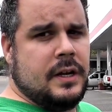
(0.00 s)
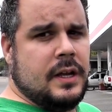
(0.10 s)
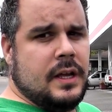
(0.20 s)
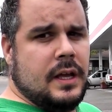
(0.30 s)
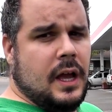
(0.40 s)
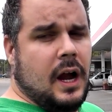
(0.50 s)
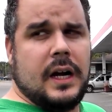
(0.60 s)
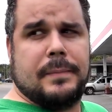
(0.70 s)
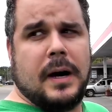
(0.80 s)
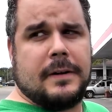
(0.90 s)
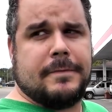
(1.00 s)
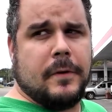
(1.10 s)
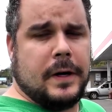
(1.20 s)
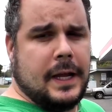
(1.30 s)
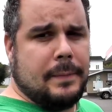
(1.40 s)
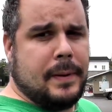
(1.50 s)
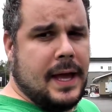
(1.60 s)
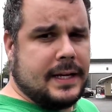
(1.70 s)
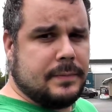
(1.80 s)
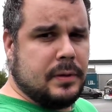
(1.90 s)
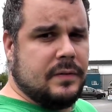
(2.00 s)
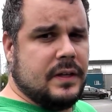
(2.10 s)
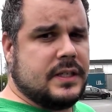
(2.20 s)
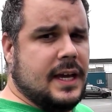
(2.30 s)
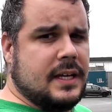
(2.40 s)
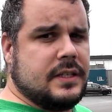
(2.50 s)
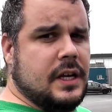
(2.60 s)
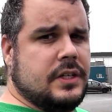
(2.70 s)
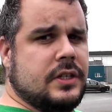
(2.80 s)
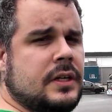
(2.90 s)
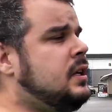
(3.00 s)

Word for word: I already bought a 48 pack at the previous gas station.